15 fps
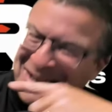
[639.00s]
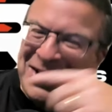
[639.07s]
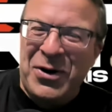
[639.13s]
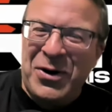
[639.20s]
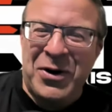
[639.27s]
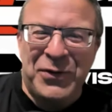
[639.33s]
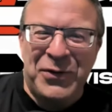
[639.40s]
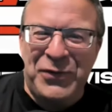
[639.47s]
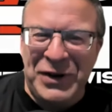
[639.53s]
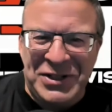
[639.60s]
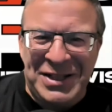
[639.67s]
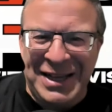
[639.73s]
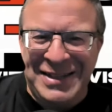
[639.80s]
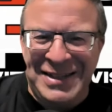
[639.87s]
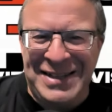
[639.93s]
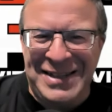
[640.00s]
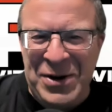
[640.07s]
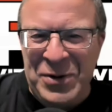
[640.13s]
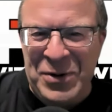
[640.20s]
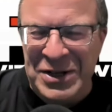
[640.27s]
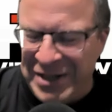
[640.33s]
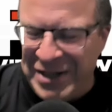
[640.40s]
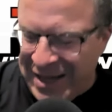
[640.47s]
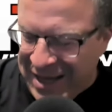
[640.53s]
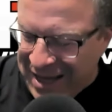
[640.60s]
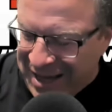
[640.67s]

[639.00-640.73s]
Or a fish stick sandwich.